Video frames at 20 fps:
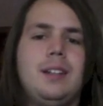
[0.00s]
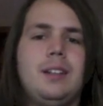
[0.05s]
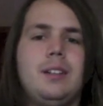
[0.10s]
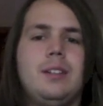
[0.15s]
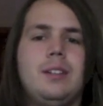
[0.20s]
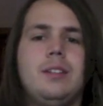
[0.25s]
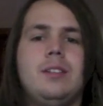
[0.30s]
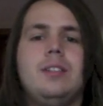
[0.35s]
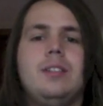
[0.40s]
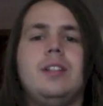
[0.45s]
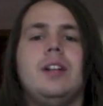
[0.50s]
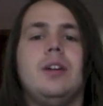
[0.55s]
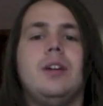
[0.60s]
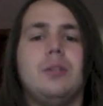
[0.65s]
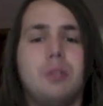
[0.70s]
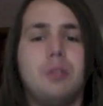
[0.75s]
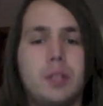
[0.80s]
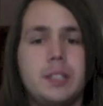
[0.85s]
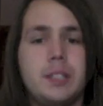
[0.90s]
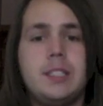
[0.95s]
you know, if
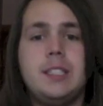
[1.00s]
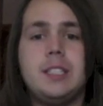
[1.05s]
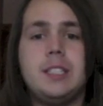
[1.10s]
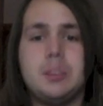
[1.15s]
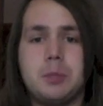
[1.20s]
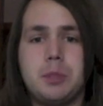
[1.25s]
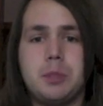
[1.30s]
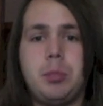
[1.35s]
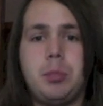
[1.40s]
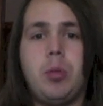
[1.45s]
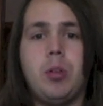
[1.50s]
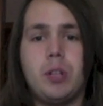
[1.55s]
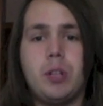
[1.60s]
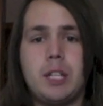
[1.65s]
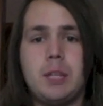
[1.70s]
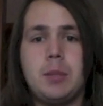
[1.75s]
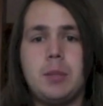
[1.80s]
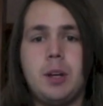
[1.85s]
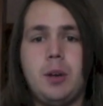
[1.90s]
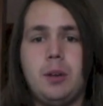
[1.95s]
we could see some support, keep
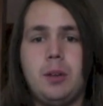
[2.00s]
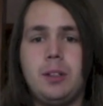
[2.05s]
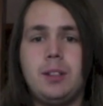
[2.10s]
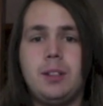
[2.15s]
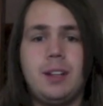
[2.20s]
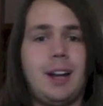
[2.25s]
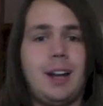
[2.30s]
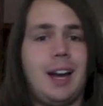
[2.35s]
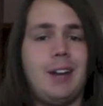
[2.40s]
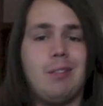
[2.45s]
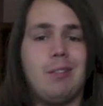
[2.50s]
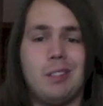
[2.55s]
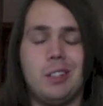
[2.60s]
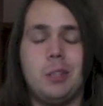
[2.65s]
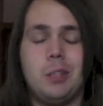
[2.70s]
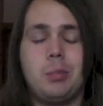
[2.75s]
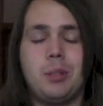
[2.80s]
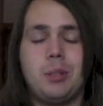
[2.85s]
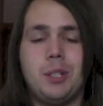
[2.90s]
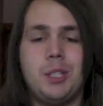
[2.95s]
going. I'd really
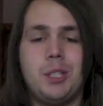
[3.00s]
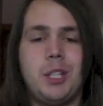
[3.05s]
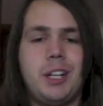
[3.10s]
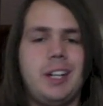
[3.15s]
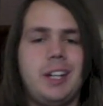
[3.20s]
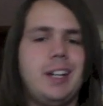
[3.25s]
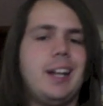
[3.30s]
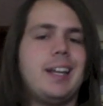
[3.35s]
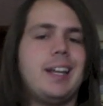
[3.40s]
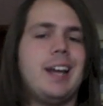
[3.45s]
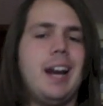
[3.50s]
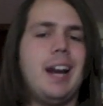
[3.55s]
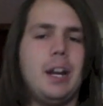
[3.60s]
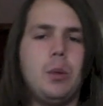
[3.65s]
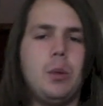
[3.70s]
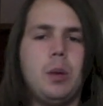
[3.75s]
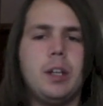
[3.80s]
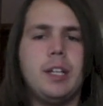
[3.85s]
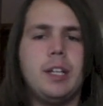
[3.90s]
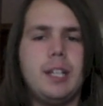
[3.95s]
appreciate it. I kind of
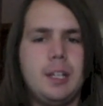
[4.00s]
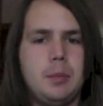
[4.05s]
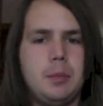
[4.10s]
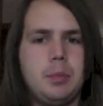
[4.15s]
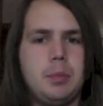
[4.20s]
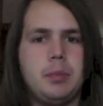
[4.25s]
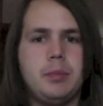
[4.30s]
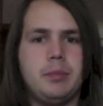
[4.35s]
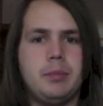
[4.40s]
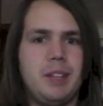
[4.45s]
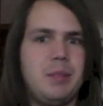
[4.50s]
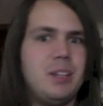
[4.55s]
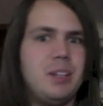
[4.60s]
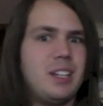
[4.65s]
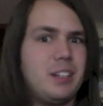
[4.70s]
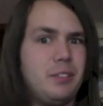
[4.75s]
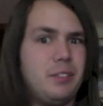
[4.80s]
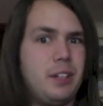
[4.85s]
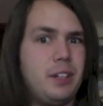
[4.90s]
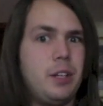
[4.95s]
want to keep maybe like a
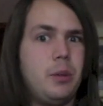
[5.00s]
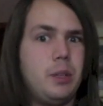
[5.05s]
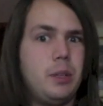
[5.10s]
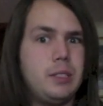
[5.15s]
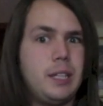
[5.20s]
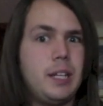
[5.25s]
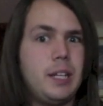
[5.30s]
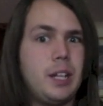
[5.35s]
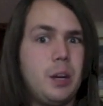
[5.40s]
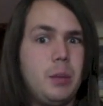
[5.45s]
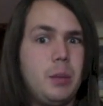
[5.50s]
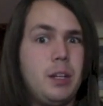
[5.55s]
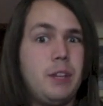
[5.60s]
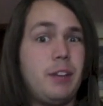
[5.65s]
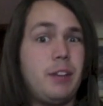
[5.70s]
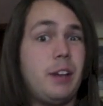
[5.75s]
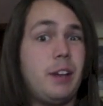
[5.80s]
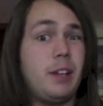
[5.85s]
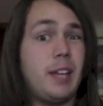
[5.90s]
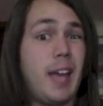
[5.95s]
video a day coming if
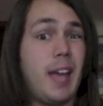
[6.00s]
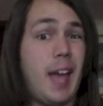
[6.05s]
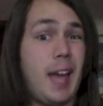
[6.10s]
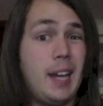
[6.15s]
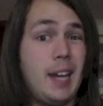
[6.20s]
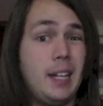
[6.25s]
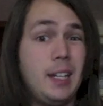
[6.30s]
I can.